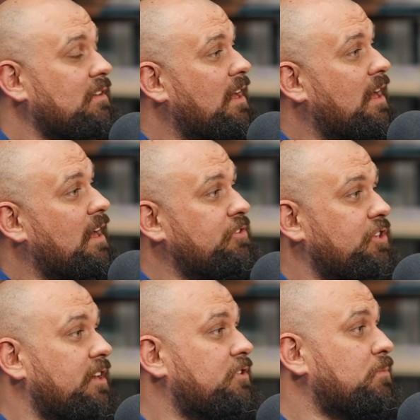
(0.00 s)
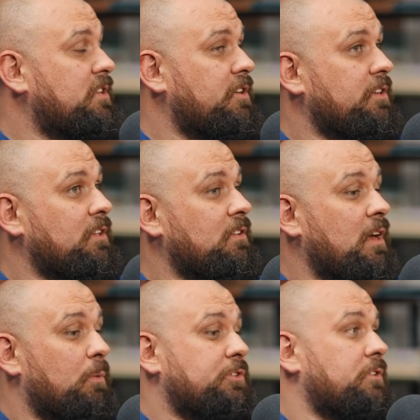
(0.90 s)
education material.
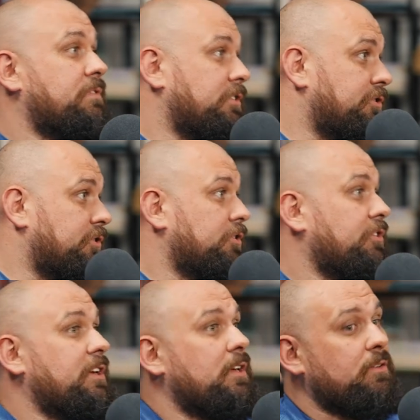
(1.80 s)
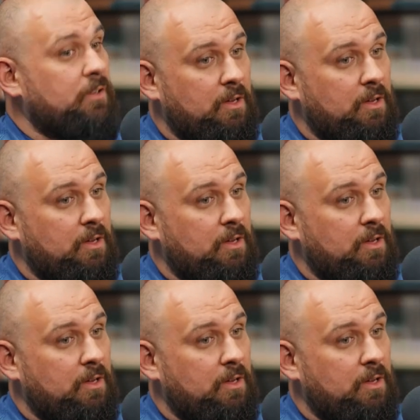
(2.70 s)
I want you to finish your degree and